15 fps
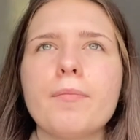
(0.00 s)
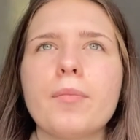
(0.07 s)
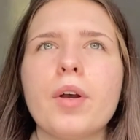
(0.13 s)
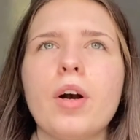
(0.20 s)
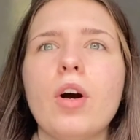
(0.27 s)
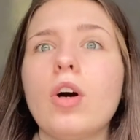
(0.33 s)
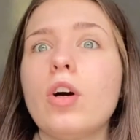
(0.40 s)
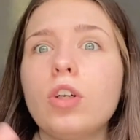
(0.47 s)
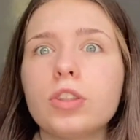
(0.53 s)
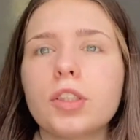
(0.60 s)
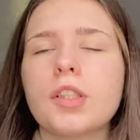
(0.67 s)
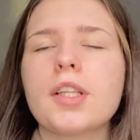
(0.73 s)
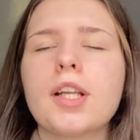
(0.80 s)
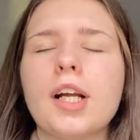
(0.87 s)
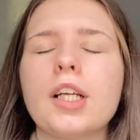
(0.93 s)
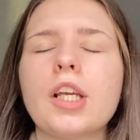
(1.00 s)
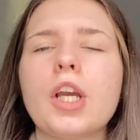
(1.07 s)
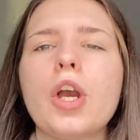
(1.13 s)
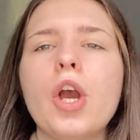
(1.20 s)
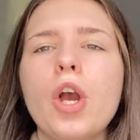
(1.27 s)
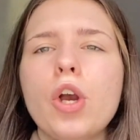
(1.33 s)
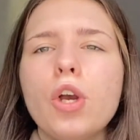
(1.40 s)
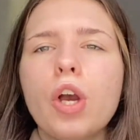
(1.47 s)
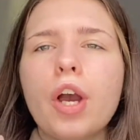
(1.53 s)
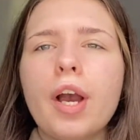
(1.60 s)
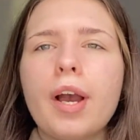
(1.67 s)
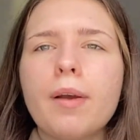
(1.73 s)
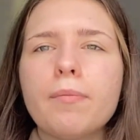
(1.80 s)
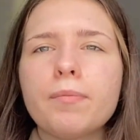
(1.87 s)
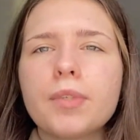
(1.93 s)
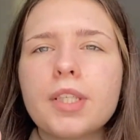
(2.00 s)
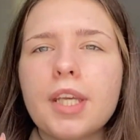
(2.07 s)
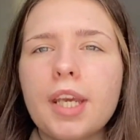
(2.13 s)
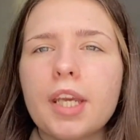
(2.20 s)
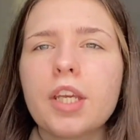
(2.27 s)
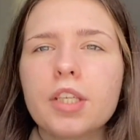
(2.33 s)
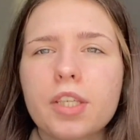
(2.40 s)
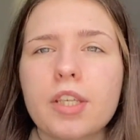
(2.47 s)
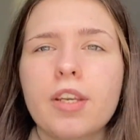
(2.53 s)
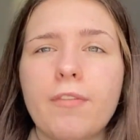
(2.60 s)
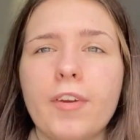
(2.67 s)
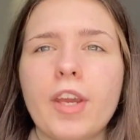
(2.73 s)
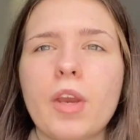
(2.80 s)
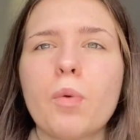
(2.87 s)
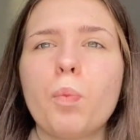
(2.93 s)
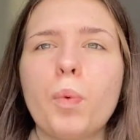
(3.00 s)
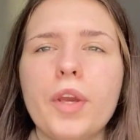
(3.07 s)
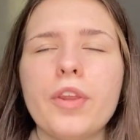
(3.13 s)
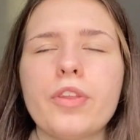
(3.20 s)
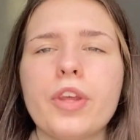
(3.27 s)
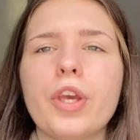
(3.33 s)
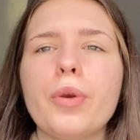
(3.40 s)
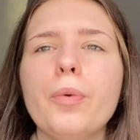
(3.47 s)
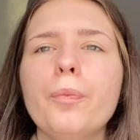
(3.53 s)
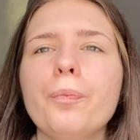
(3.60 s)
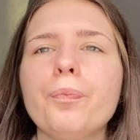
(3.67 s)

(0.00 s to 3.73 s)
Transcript: Also, they tell you, take your certificate with you